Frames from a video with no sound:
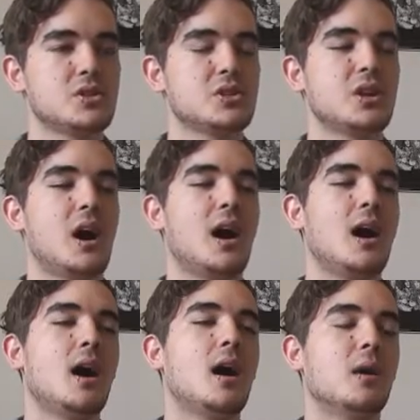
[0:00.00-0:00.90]

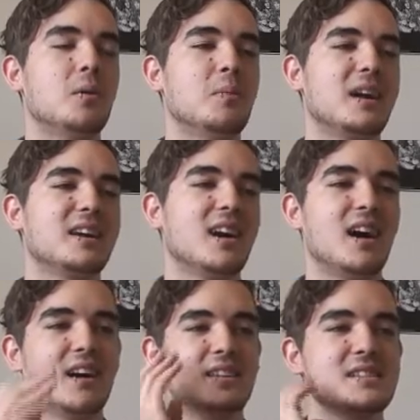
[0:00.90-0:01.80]
Chop. Oh my
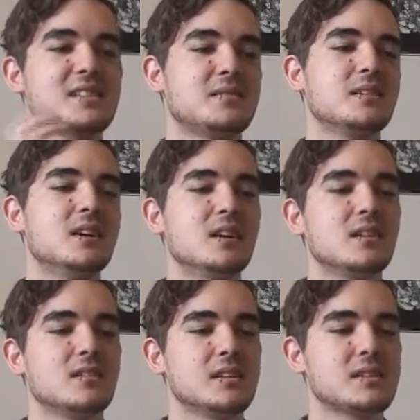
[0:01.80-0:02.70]
god, this
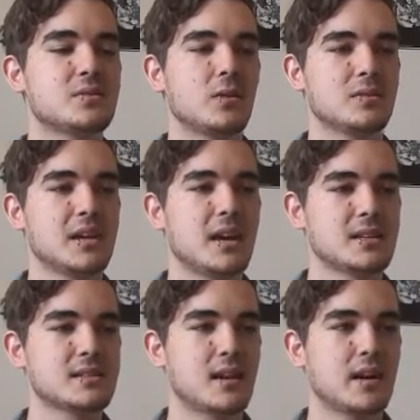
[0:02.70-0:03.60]
is
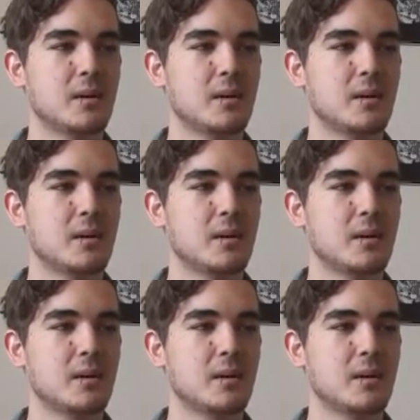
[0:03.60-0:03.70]
grotesque. I